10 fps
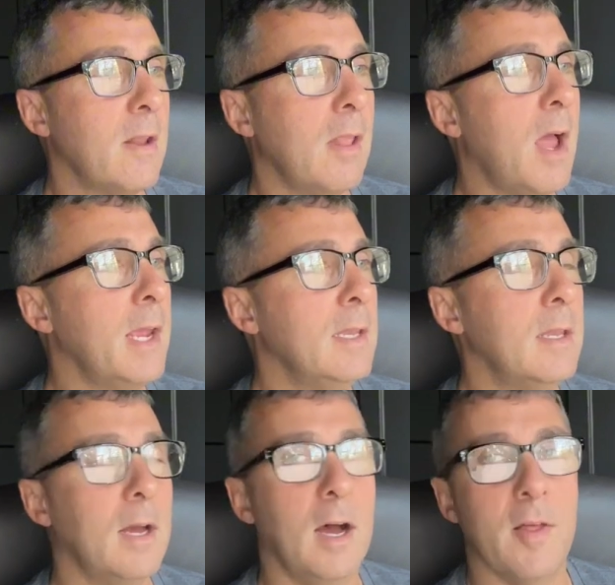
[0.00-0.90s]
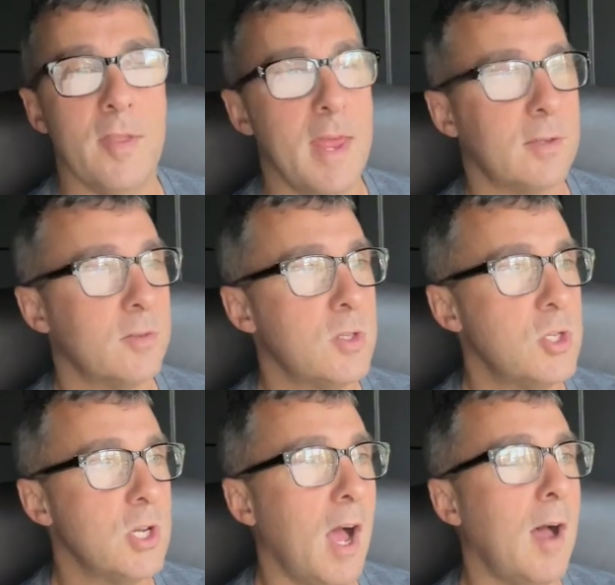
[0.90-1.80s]
line, the next
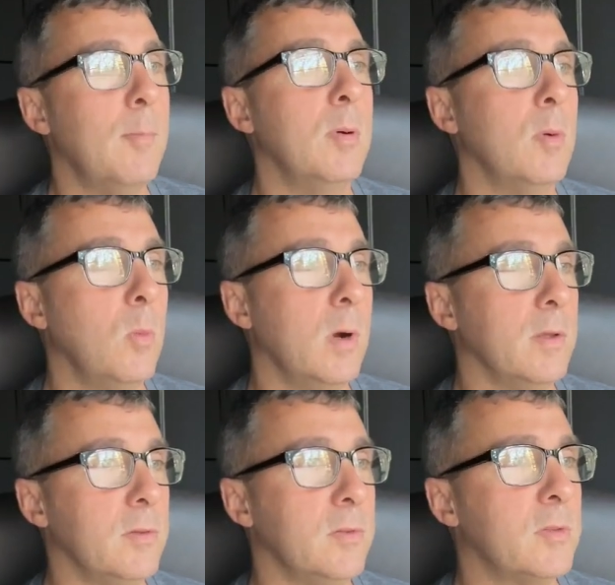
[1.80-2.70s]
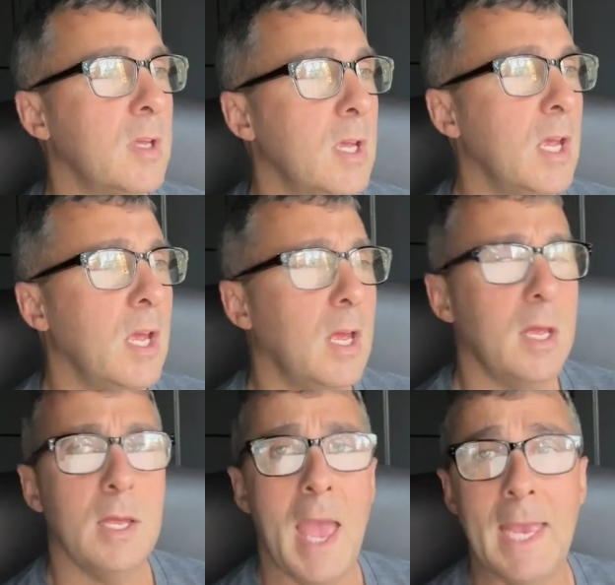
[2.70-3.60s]
job was
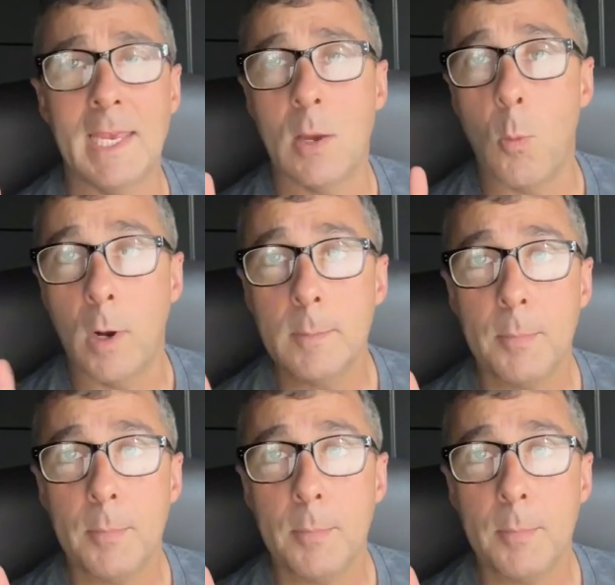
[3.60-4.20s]
hanging one